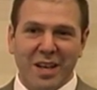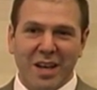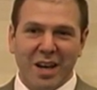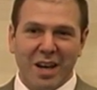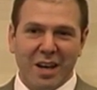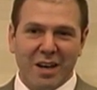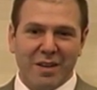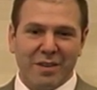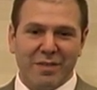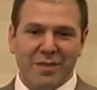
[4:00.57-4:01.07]

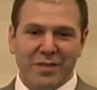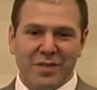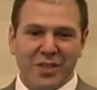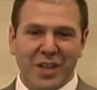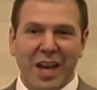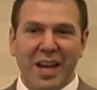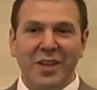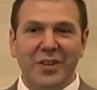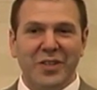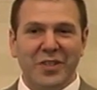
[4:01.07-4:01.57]
of
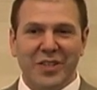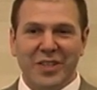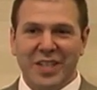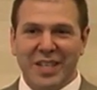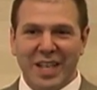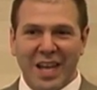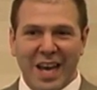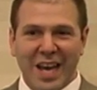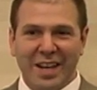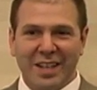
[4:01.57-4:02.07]
childhood
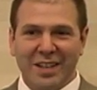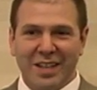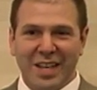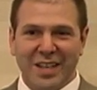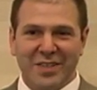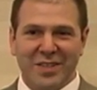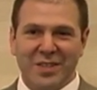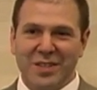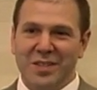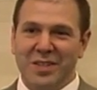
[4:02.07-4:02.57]
and
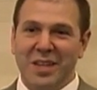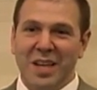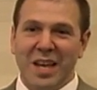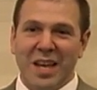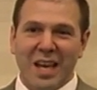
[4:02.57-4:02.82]
adolescence,